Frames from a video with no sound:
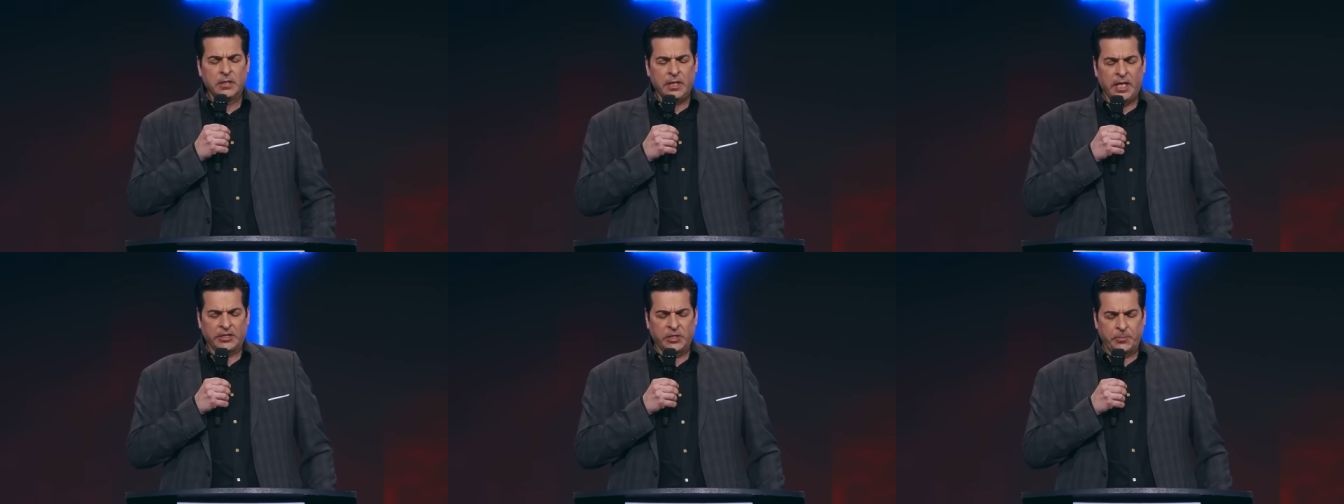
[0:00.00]

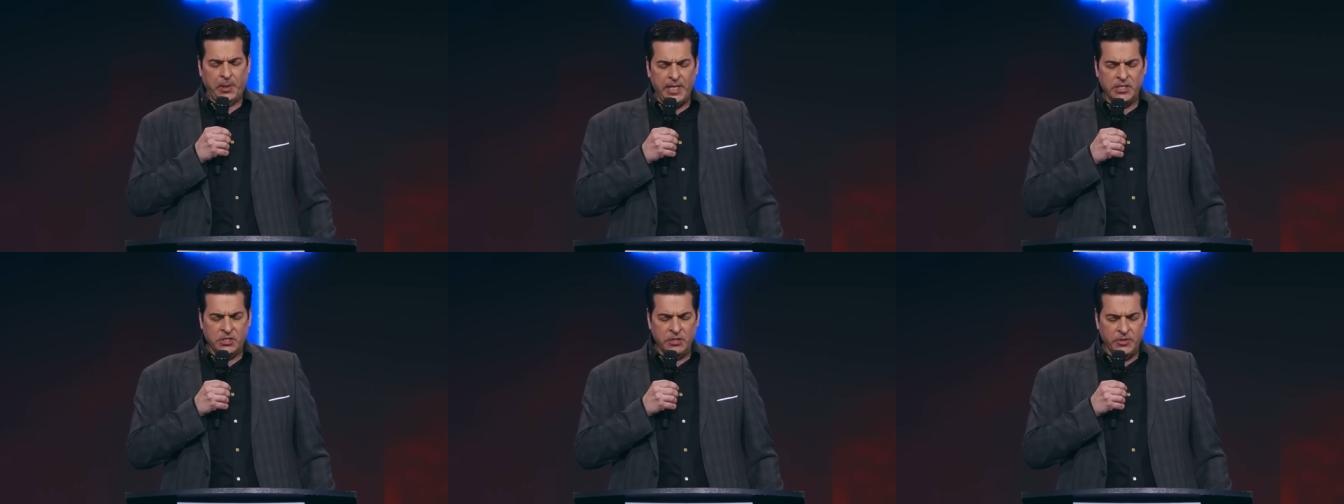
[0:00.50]
at the
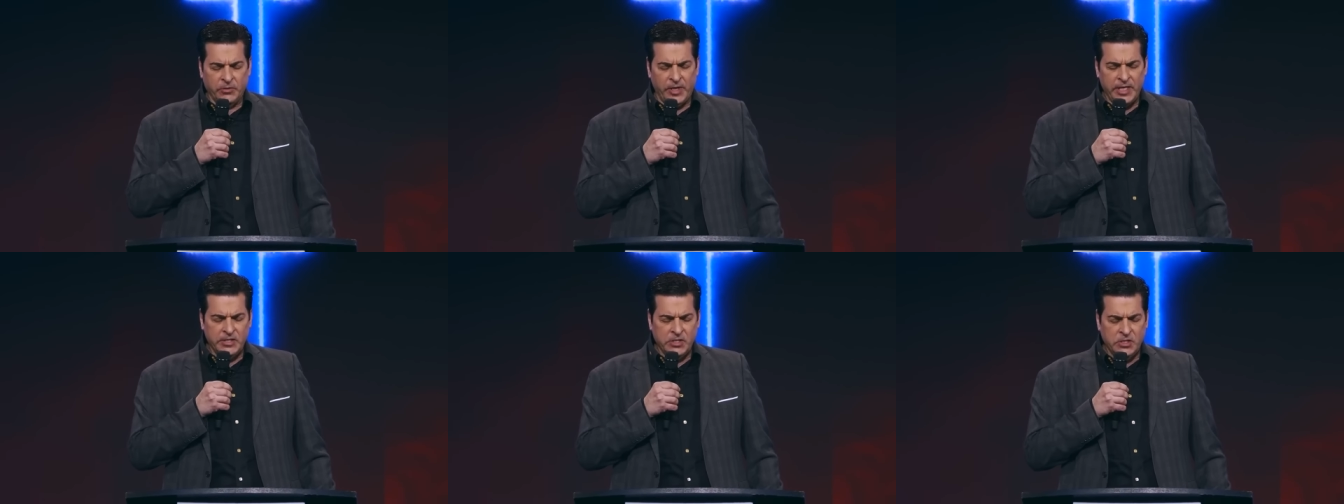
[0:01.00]
place of the
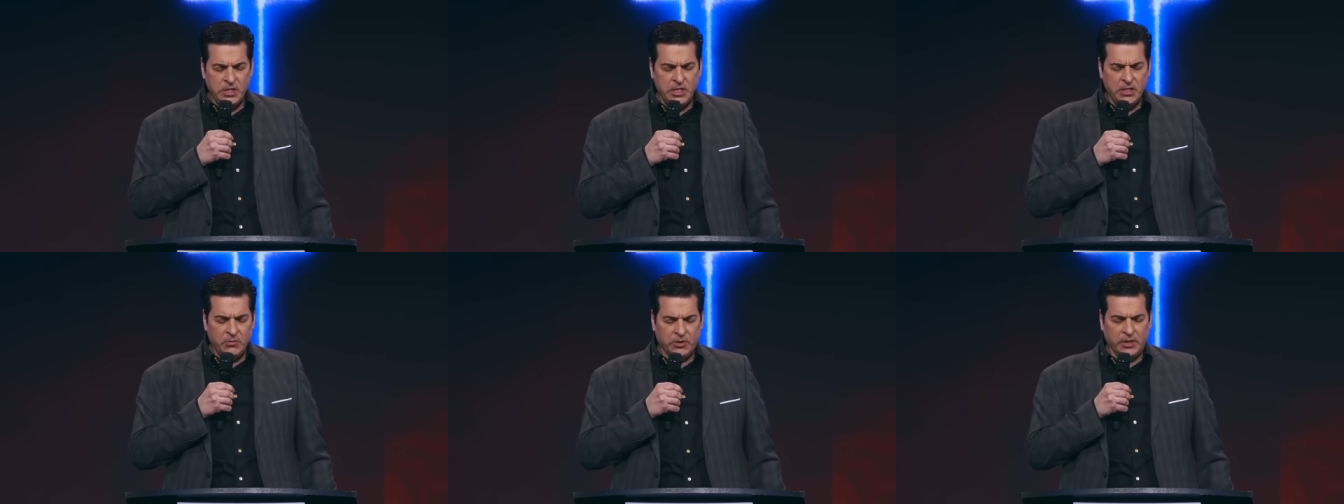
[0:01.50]
Red
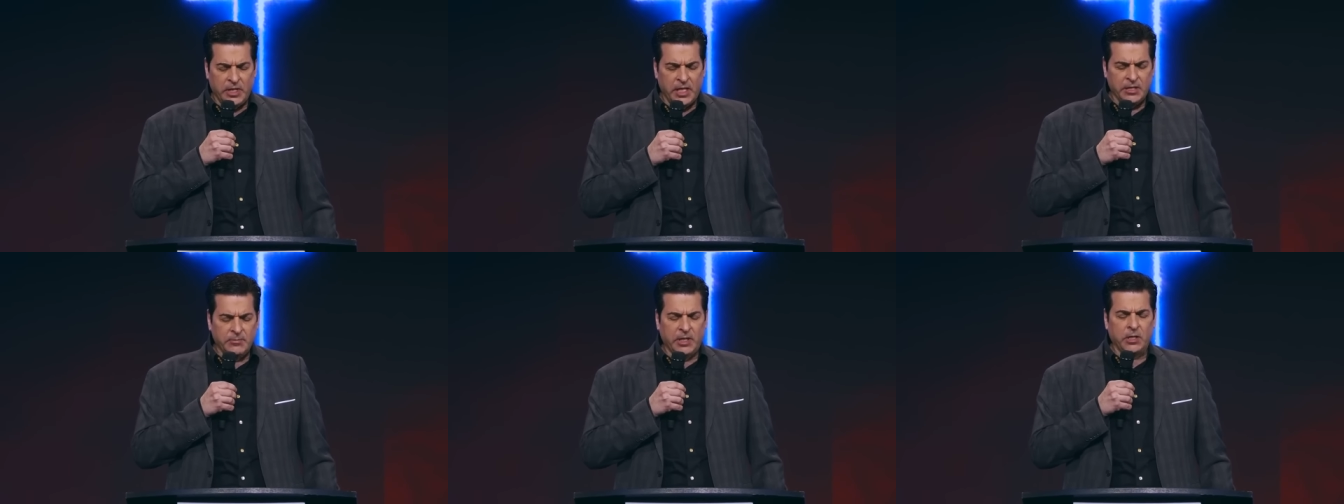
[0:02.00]
Sea with an
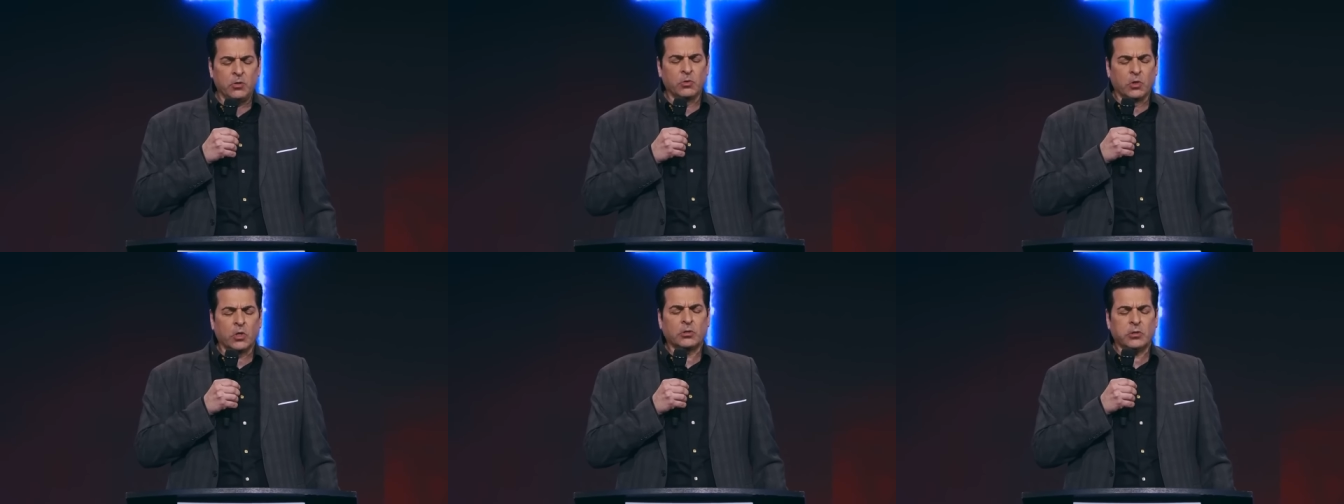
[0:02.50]
enemy who
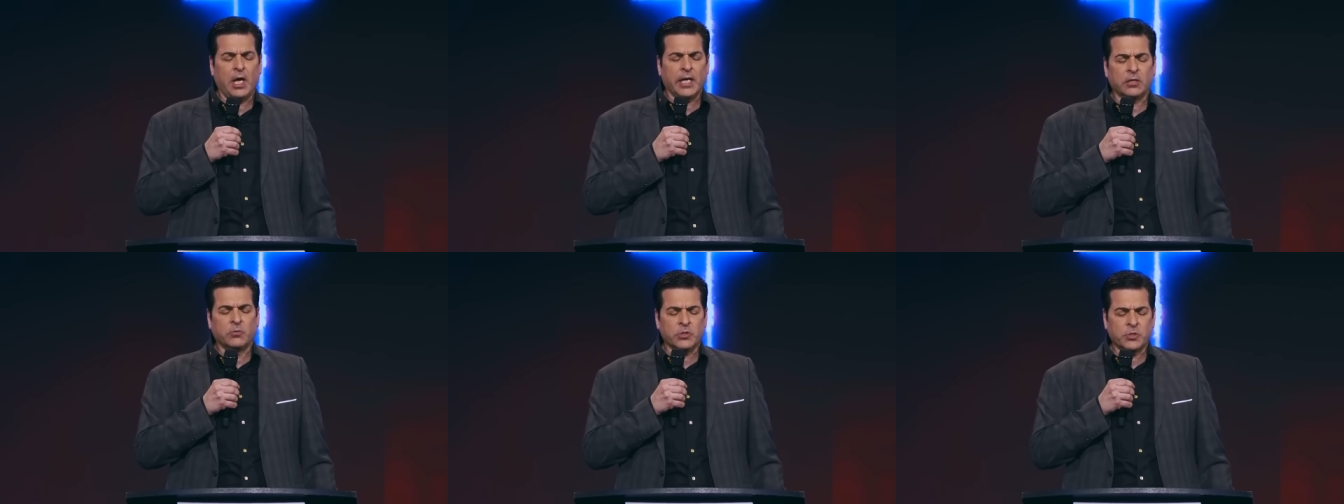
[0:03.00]
looked like
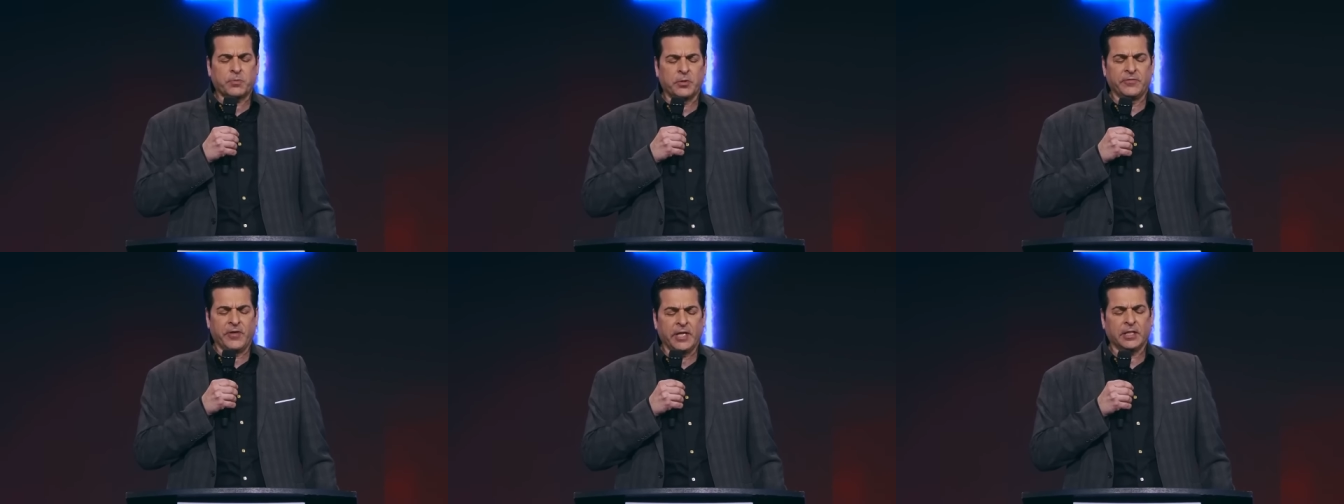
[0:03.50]
was
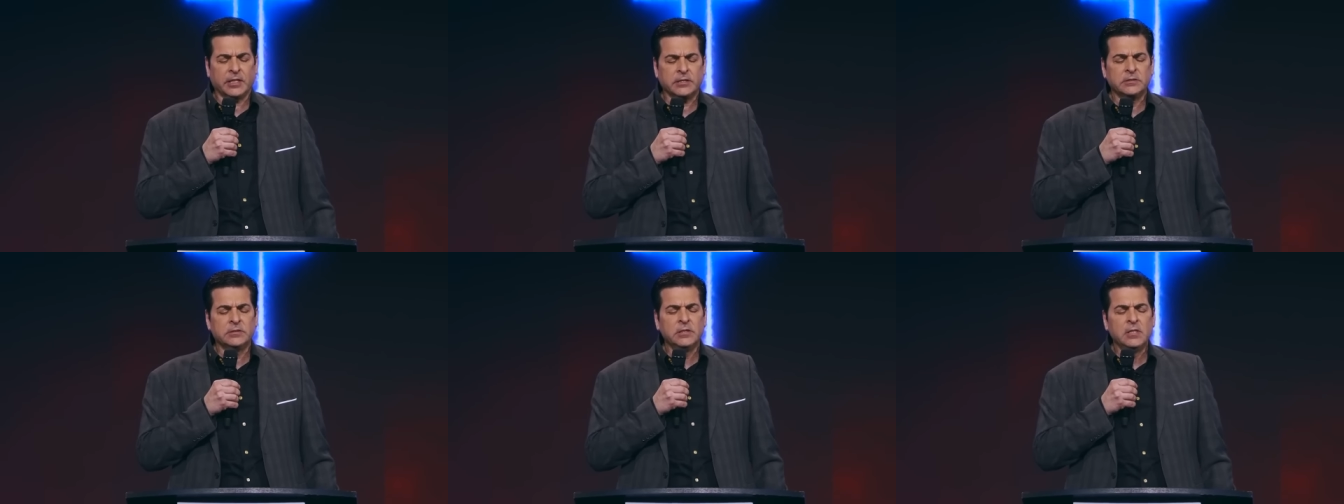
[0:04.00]
prevailing.
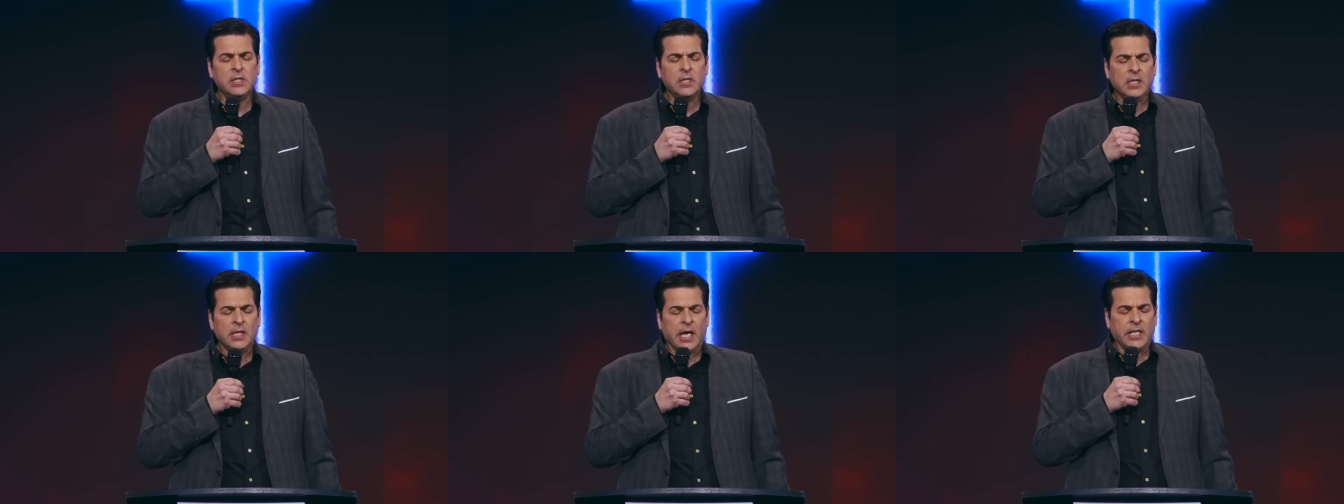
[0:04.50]

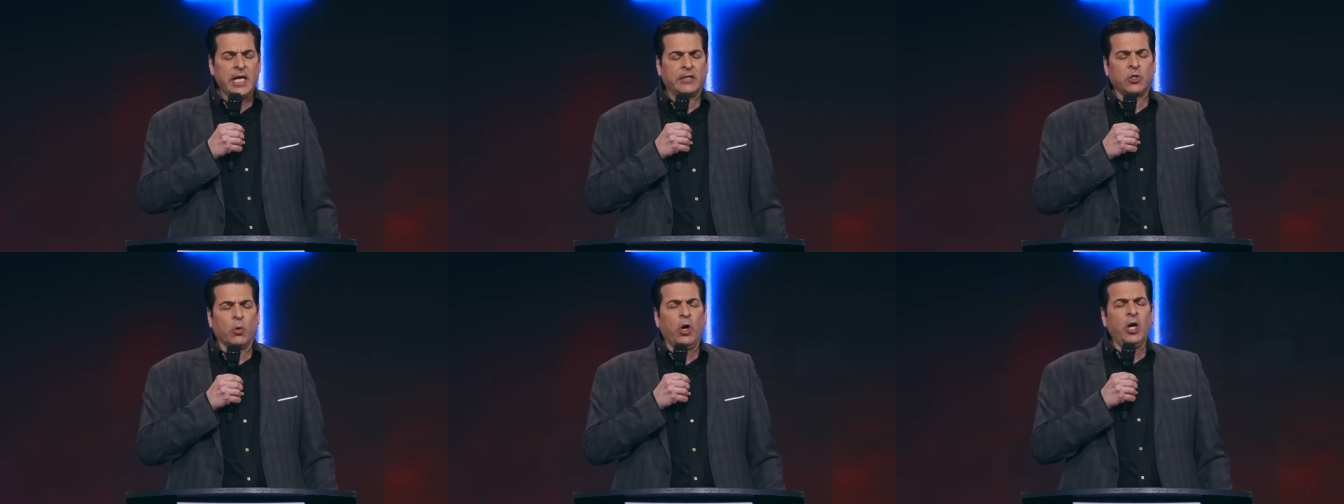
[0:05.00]
And yet
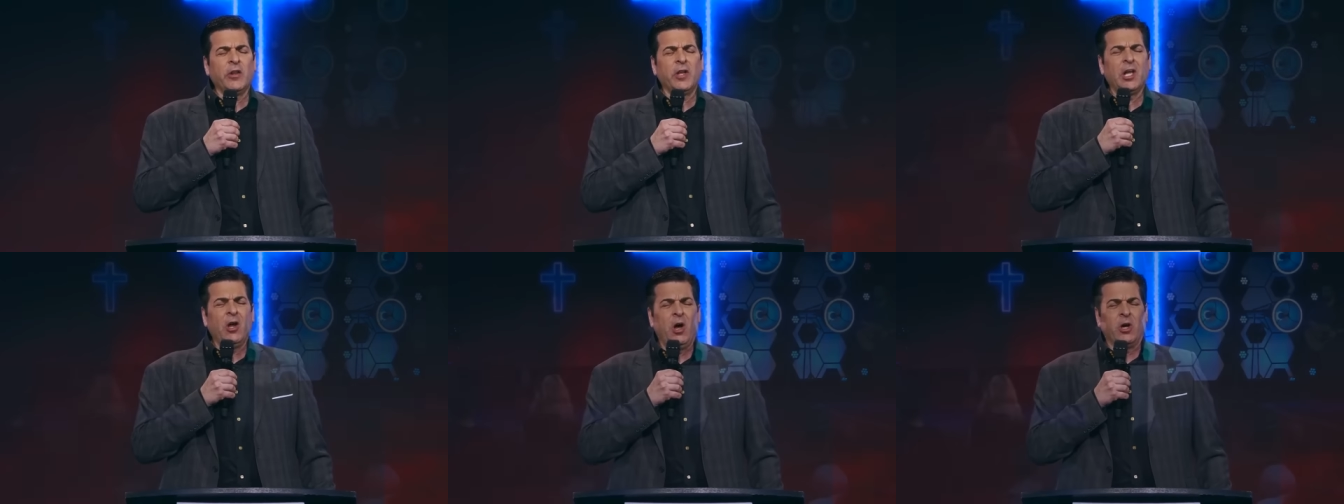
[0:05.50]
the word of the
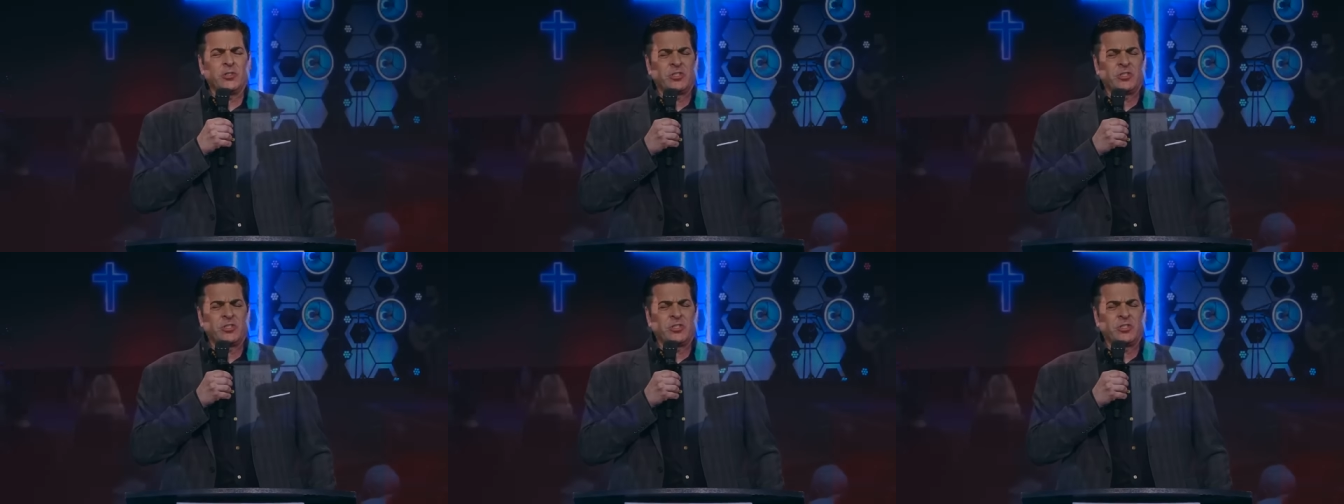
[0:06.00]
Lord